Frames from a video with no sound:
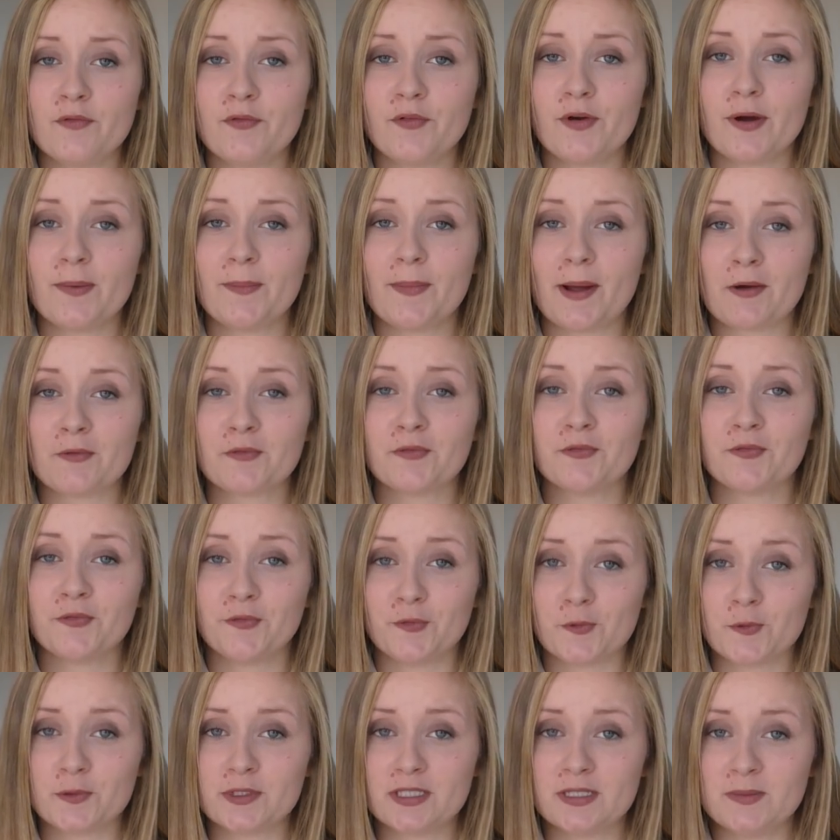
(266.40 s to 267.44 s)
for about
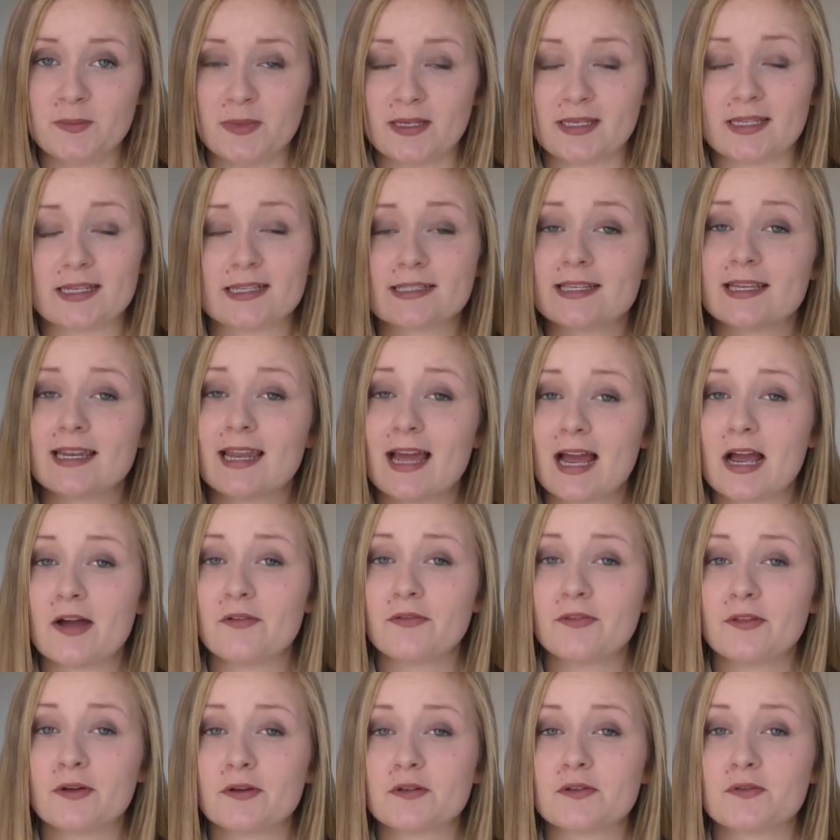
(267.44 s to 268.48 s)
40 minutes. And
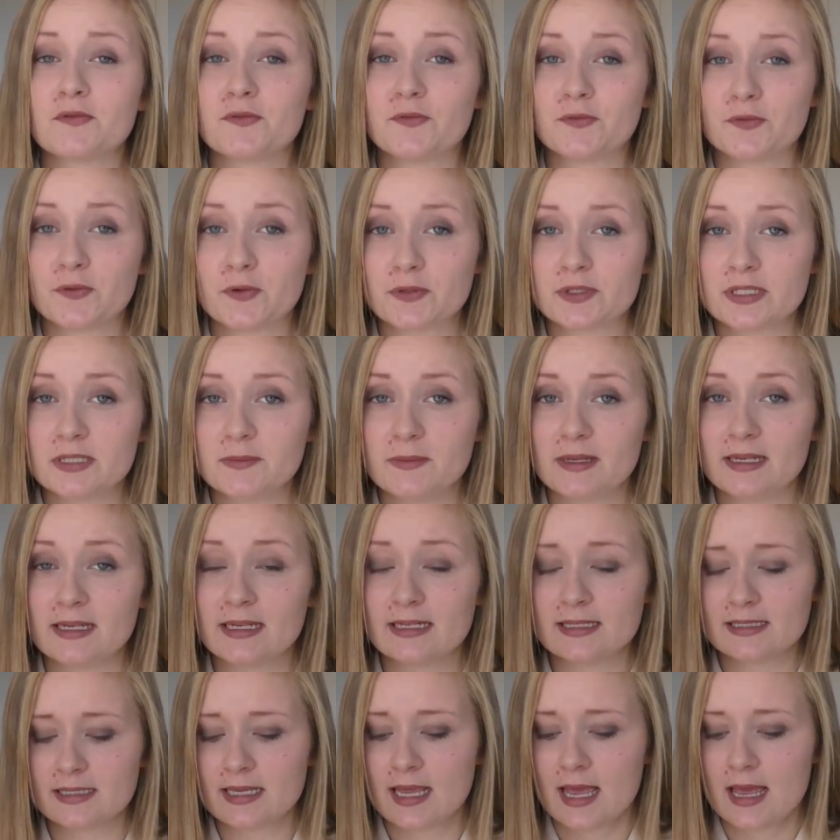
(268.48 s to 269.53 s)
after those 40
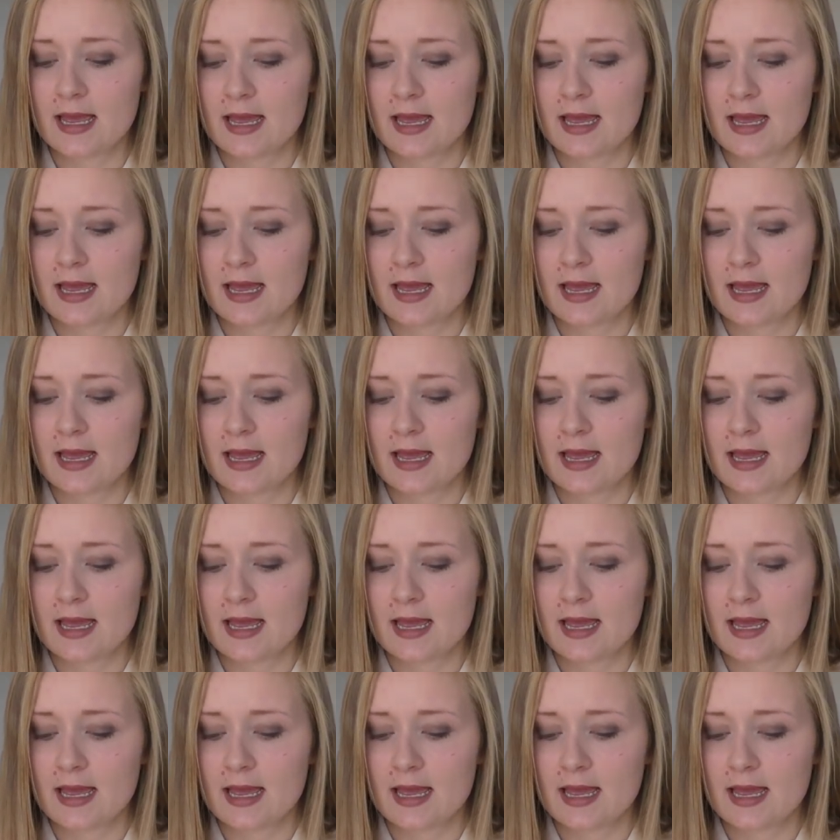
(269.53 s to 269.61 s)
minutes,